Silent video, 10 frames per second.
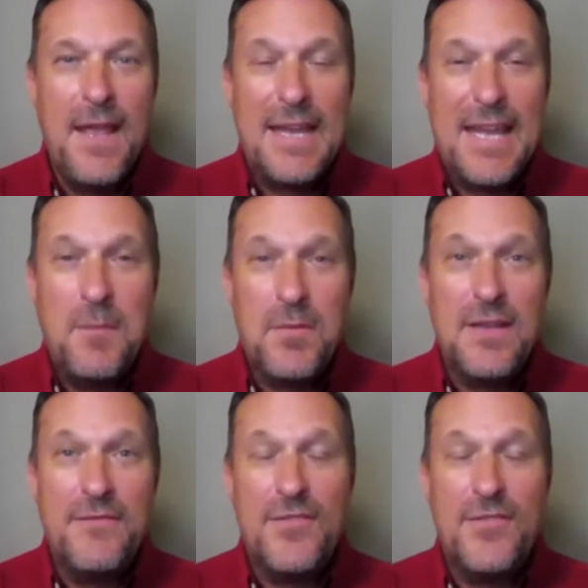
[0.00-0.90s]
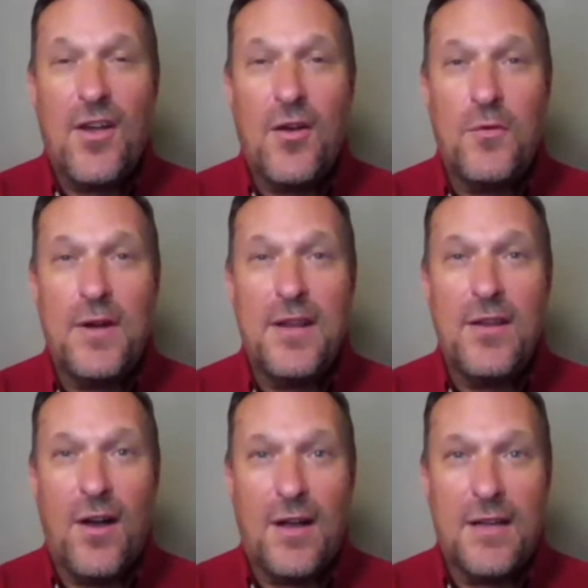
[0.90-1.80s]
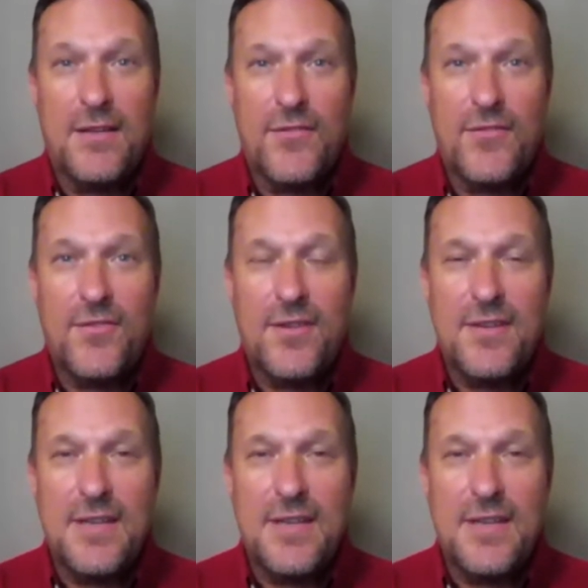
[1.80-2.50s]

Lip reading: Can't believe it's already August.